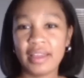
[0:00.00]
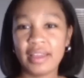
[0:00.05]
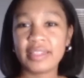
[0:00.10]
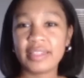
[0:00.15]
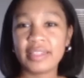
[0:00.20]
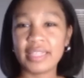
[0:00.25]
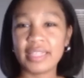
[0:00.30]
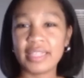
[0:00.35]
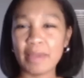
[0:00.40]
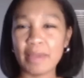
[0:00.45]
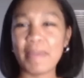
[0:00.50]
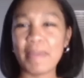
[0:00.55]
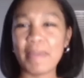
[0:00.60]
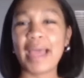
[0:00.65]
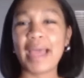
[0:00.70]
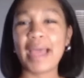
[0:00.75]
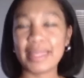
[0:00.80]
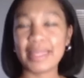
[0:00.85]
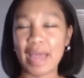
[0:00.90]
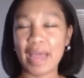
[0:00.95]
to get
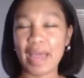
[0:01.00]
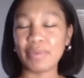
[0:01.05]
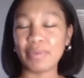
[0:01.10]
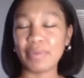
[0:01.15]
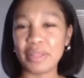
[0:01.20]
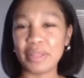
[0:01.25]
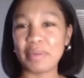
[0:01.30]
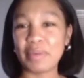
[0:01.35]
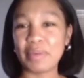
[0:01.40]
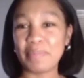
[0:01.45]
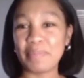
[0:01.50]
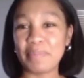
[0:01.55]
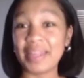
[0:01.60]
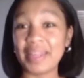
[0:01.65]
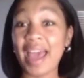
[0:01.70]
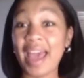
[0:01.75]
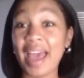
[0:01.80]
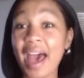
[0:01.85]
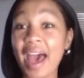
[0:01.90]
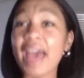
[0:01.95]
back in that rhythm. But
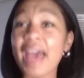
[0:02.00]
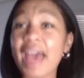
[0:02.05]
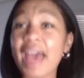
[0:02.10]
yeah,